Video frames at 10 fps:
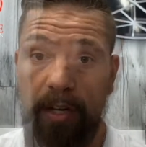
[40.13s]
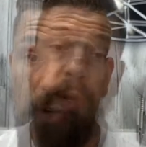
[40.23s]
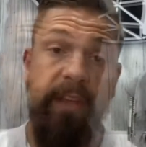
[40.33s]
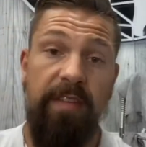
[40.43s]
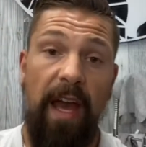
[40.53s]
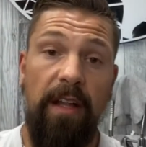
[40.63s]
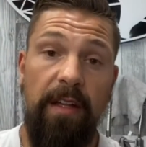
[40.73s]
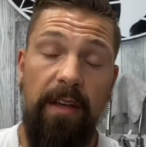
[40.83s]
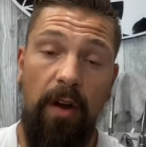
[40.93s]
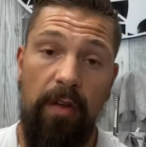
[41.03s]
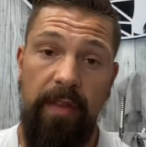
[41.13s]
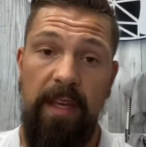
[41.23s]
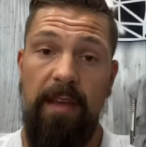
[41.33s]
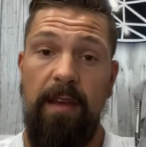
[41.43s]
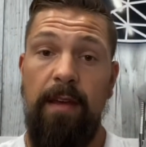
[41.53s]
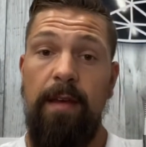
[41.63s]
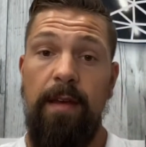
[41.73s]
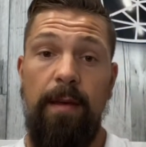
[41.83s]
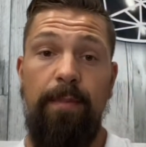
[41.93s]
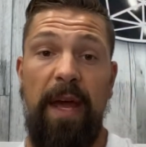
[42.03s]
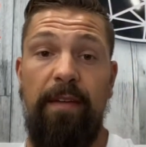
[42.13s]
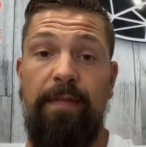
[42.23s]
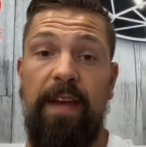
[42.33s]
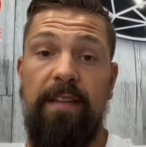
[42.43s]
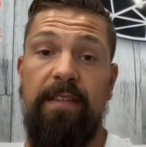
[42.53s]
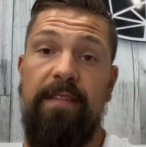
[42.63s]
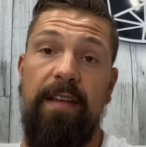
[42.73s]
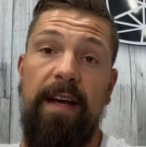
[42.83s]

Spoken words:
What exactly are the benefits